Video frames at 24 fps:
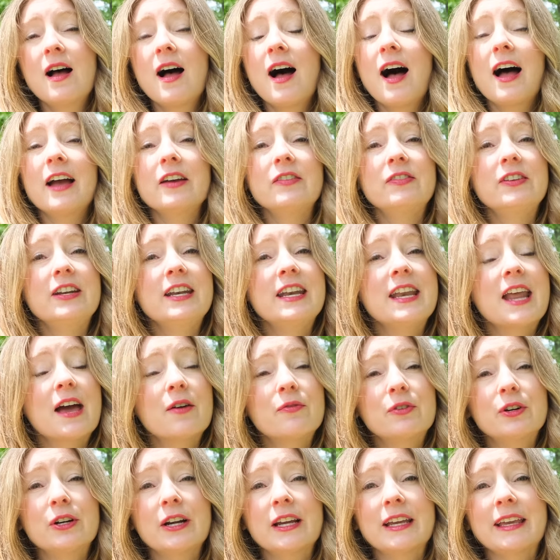I've
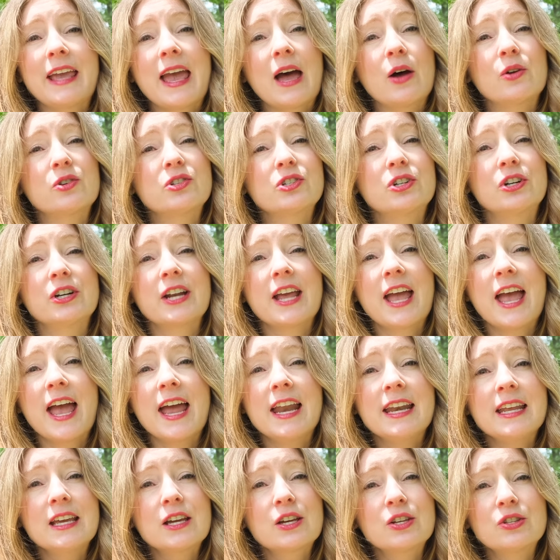never encountered
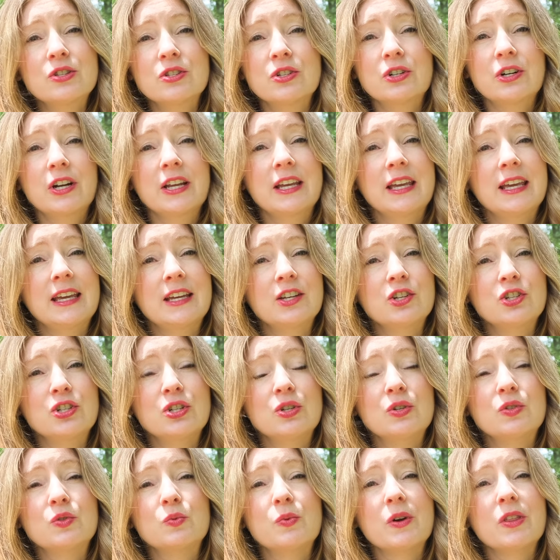any concerning
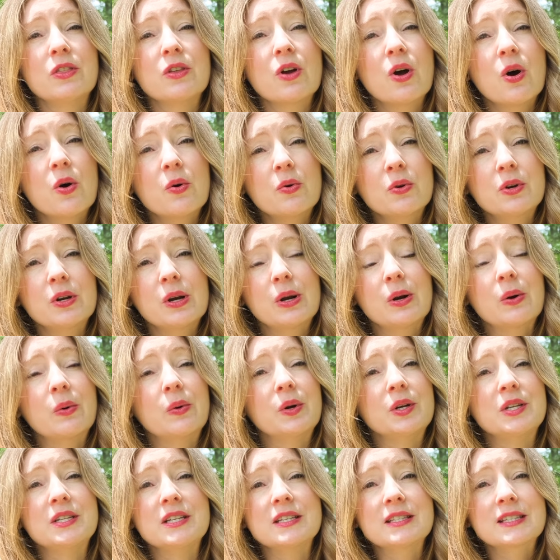issues with odor or
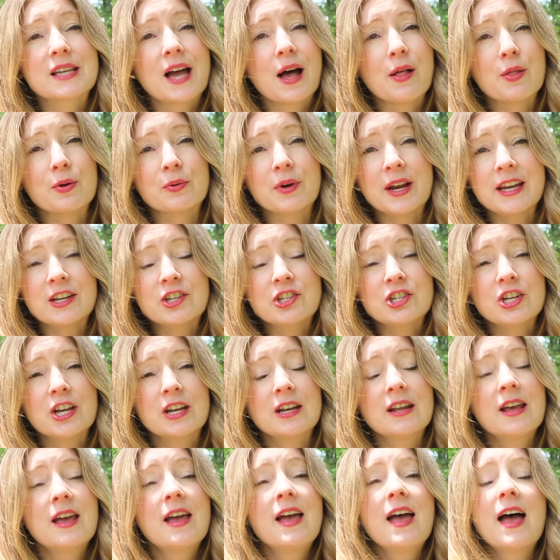discoloration,
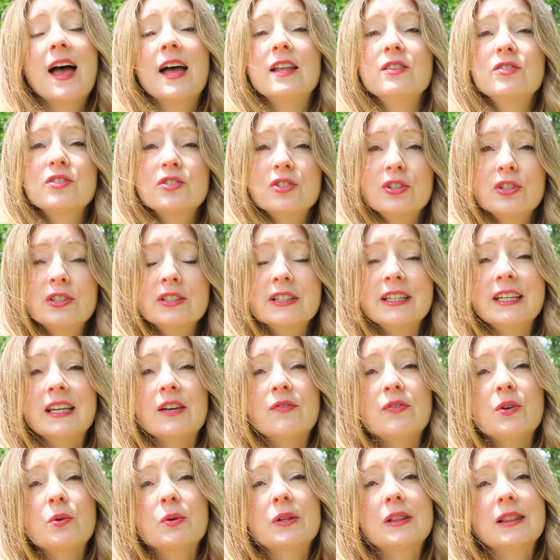and certainly
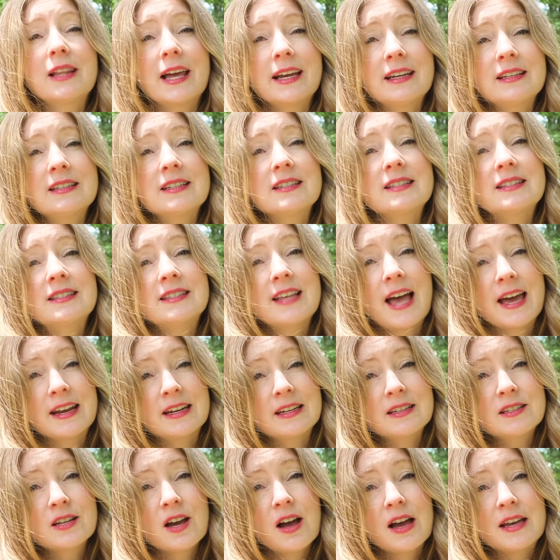if you would like to
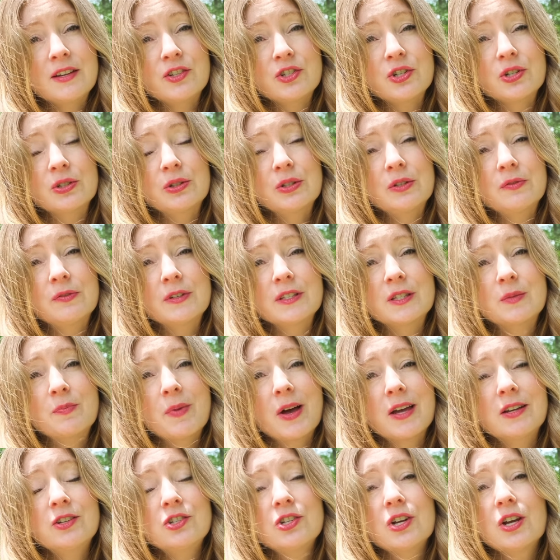sanitize your loofah
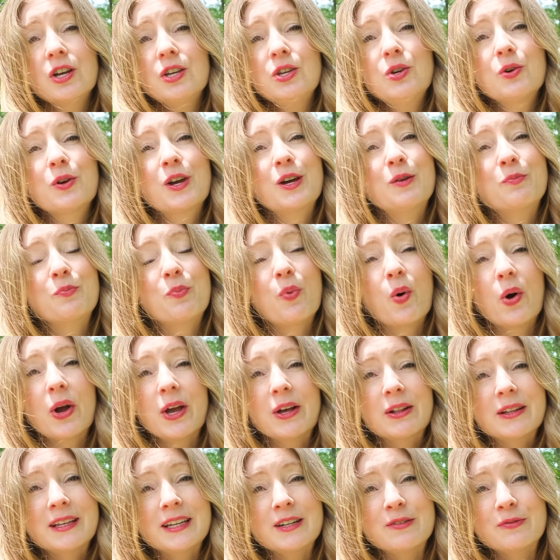sponge, you can
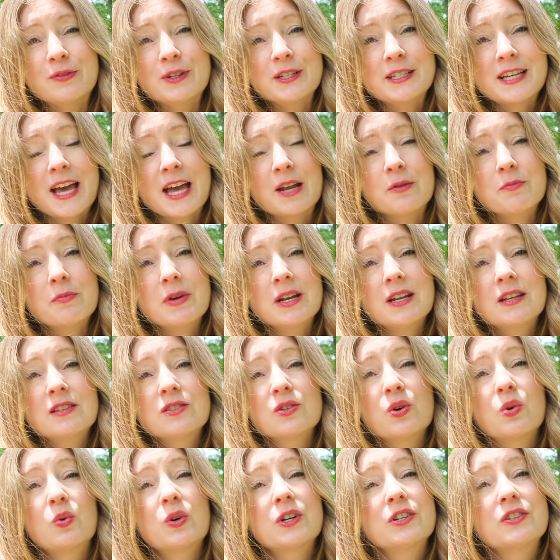boil it for 10 minutes
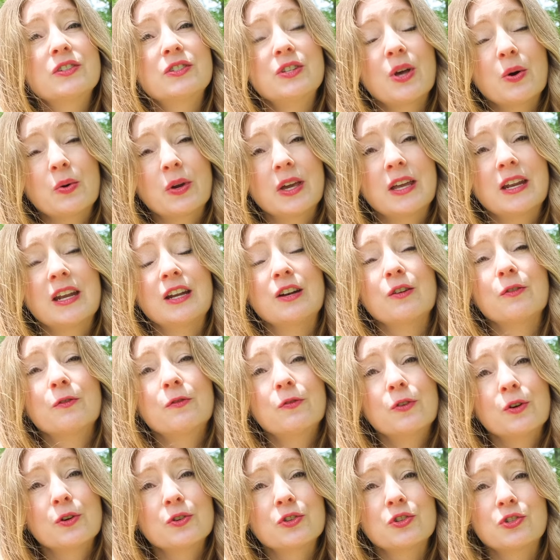or soak it in a
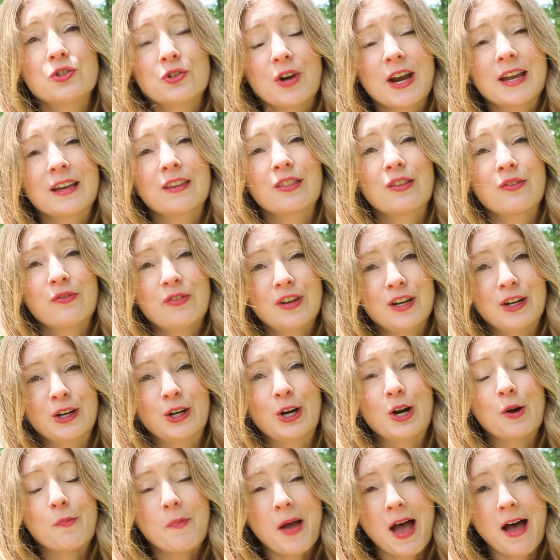full-strength
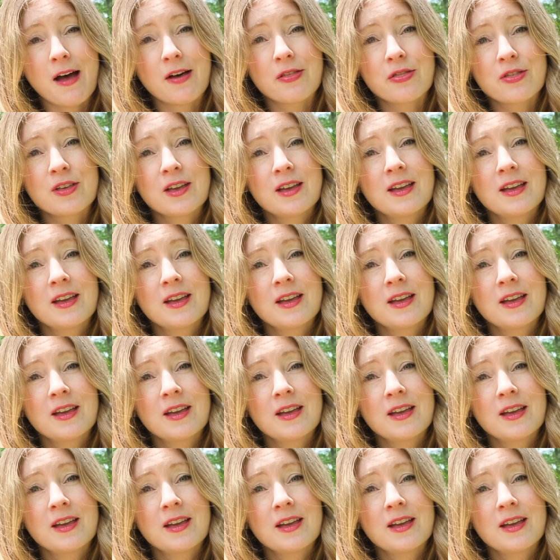vinegar bath.